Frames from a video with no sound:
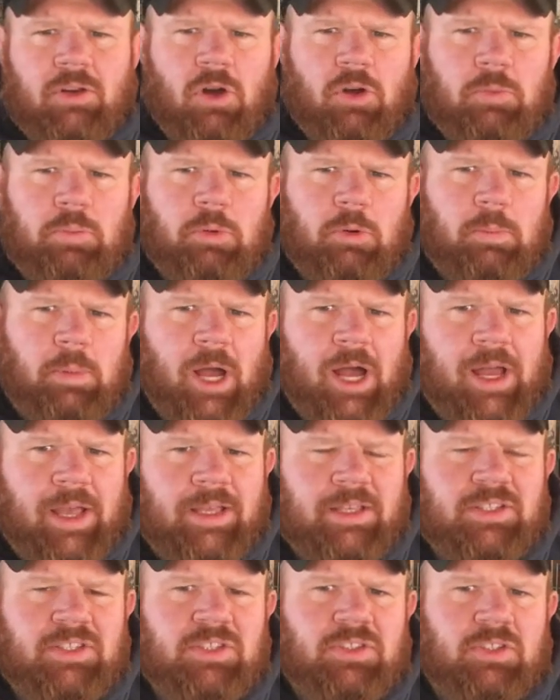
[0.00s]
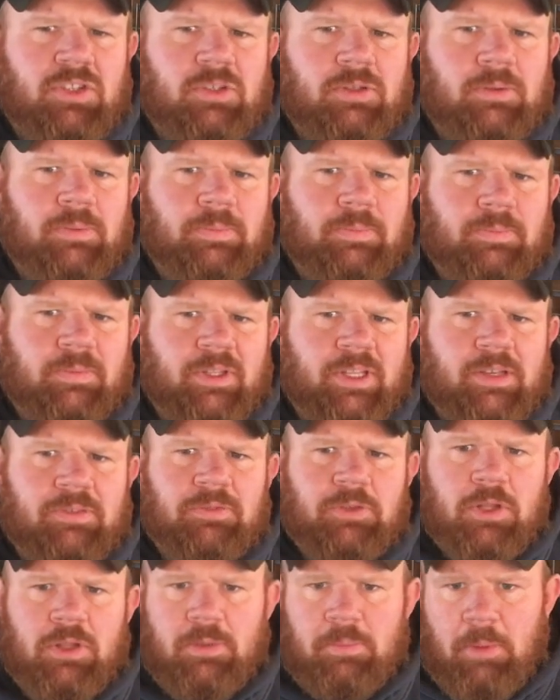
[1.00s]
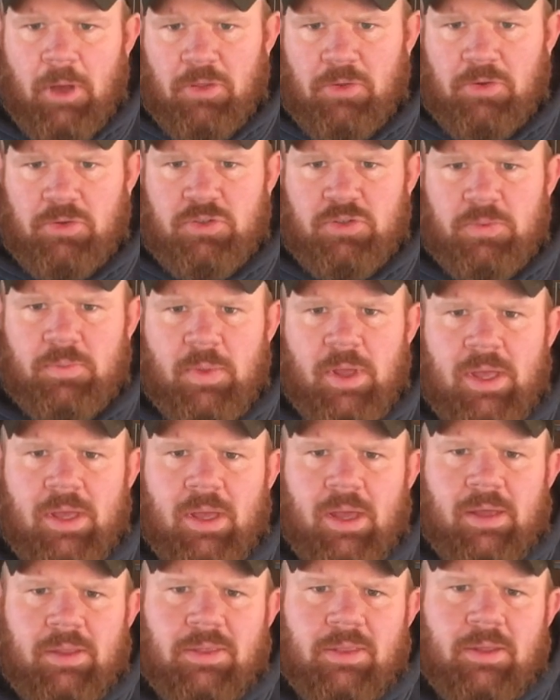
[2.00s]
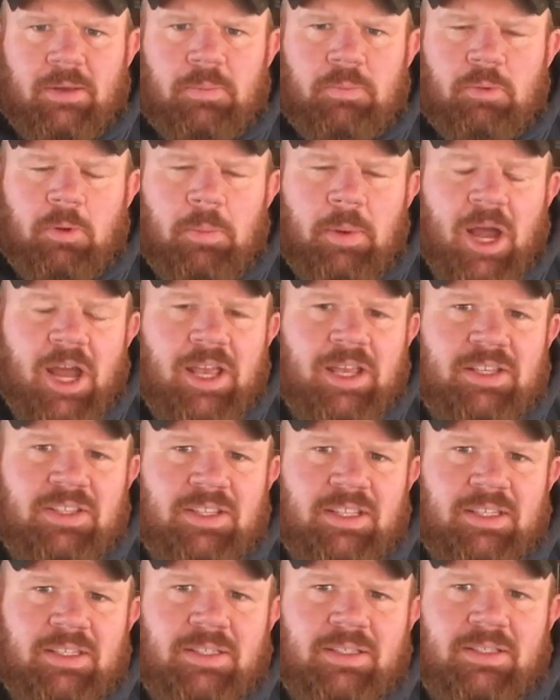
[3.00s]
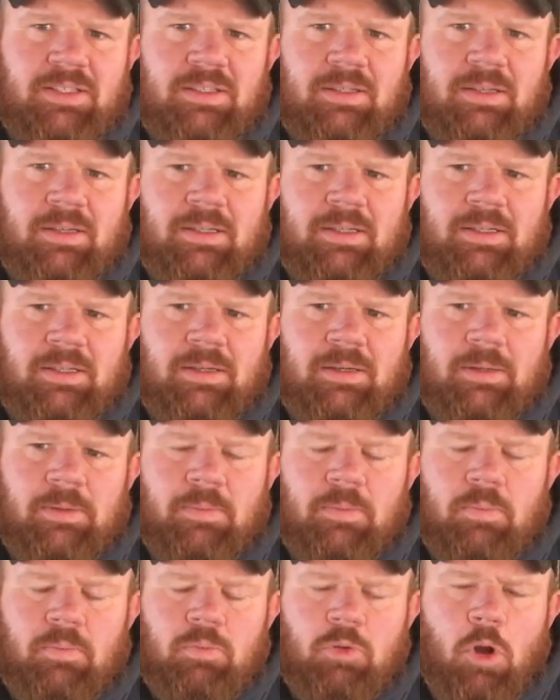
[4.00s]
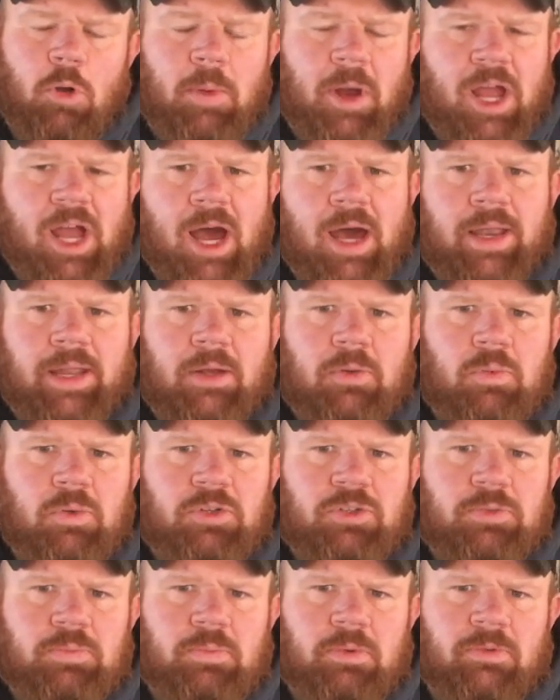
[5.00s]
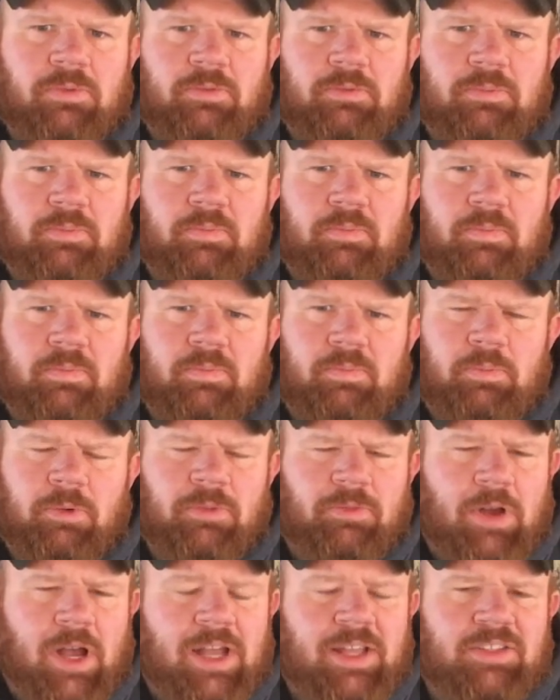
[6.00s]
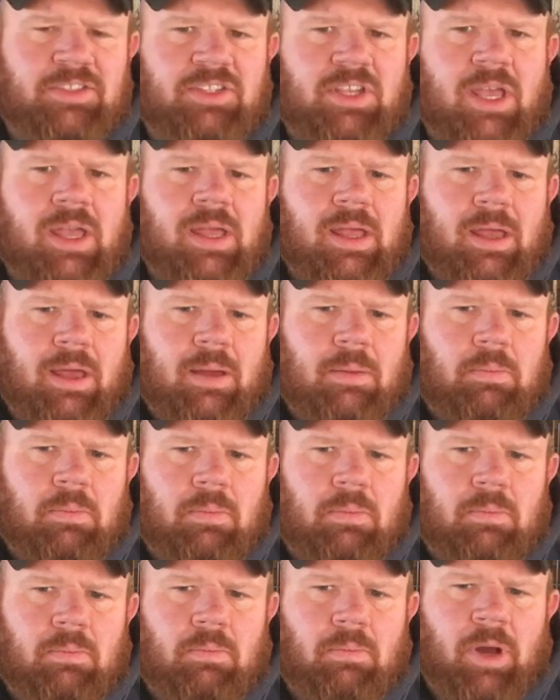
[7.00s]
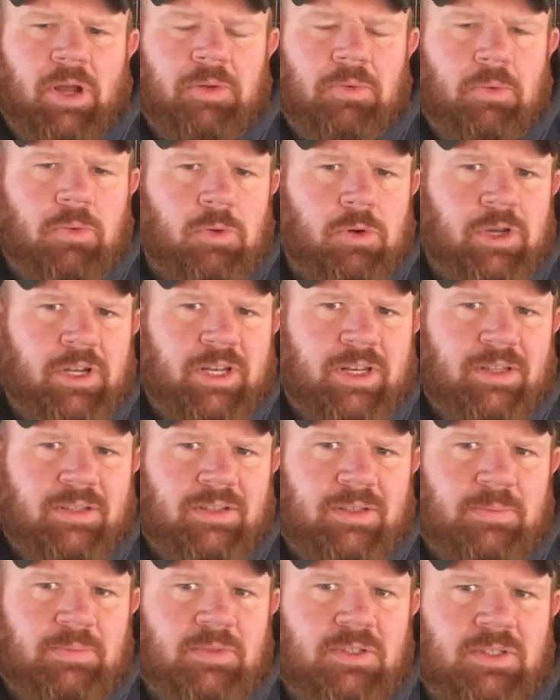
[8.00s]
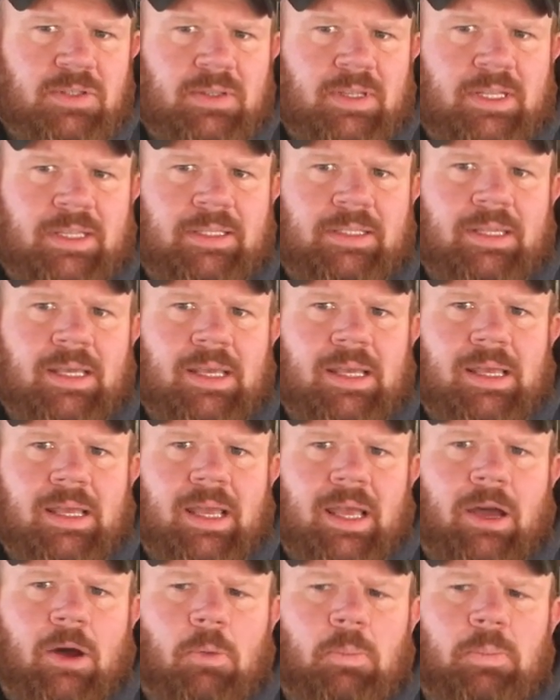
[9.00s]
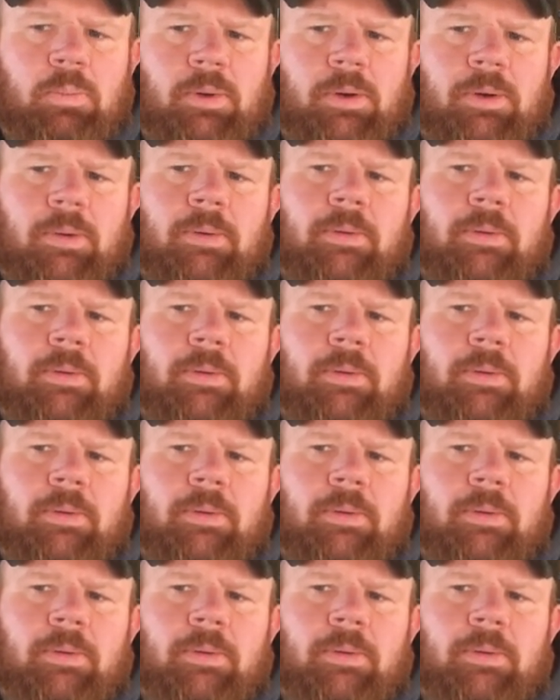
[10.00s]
called Probias to give to the mothers. The Probias is a probiotic which provides microorganisms that help